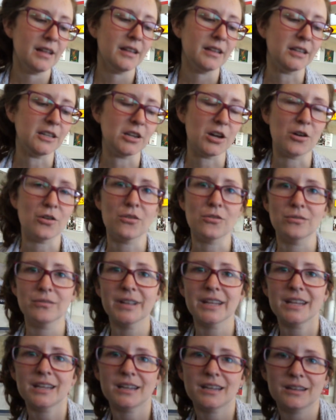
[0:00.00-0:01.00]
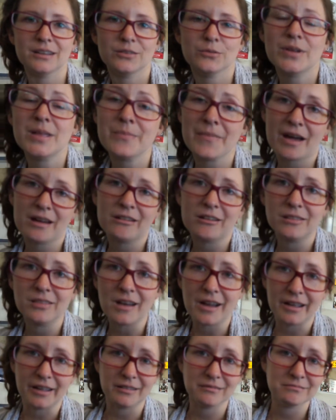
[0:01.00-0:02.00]
You know, we met
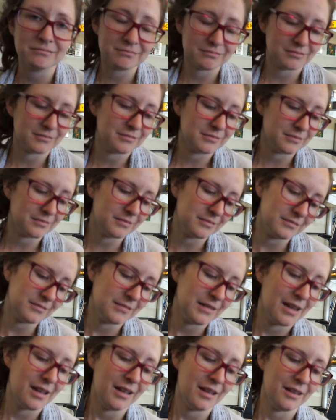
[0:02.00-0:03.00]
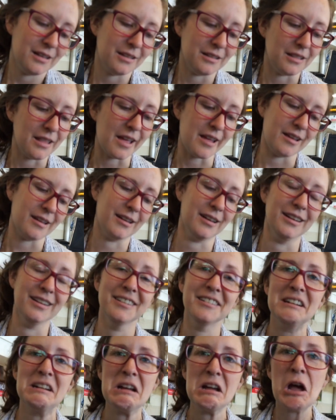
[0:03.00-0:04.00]
online. Like,
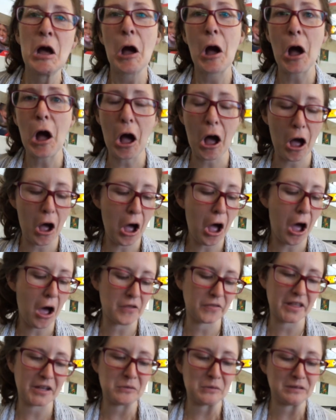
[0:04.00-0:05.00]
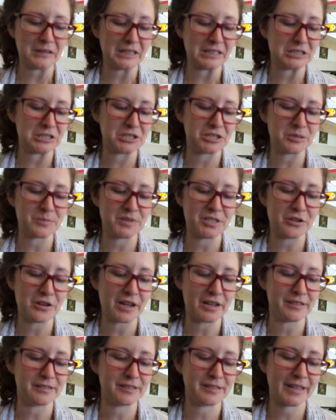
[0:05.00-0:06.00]
online relationships, you
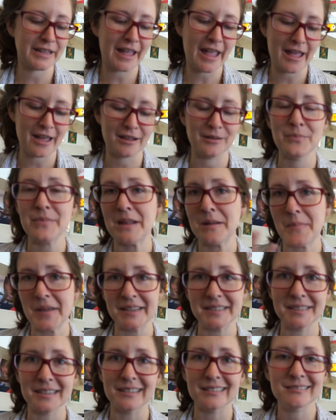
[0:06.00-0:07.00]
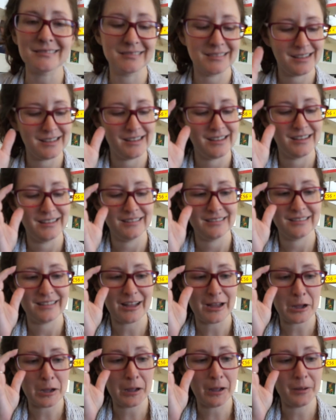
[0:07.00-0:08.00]
guys, can be amazing.
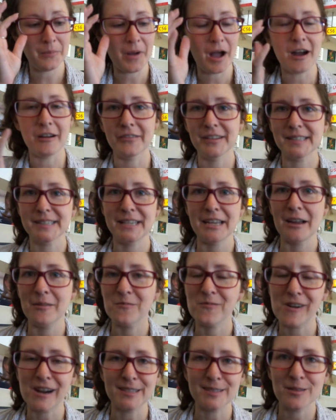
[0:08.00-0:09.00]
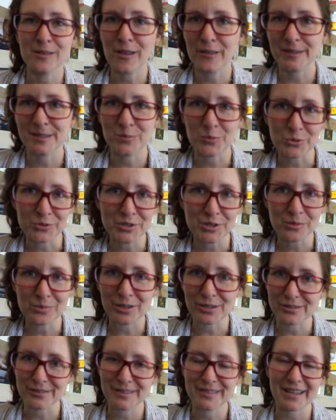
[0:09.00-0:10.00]
Obviously, I'm friends with all these
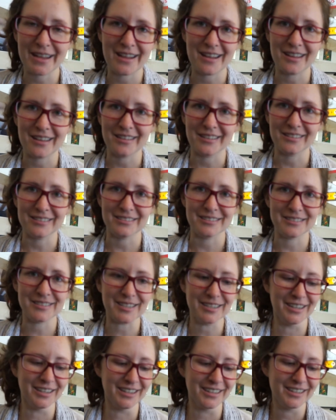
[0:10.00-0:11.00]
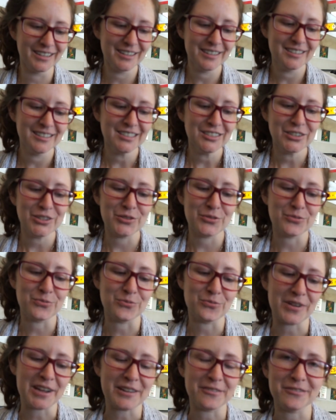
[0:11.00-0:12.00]
WUtubers, and
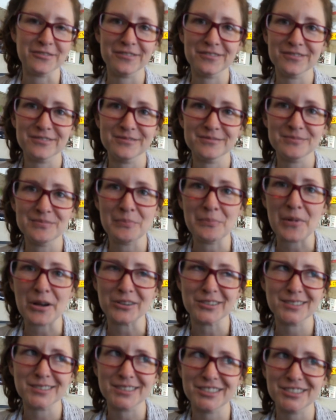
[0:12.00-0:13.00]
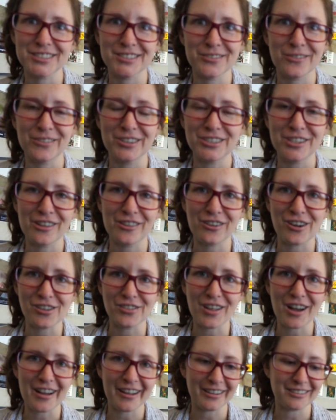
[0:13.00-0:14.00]
we've mostly just known each other
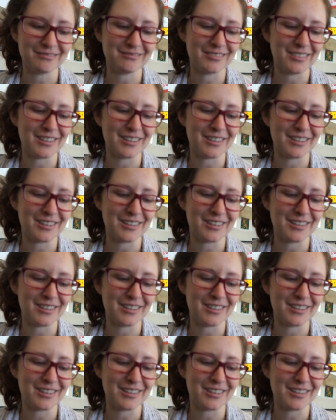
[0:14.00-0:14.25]
online.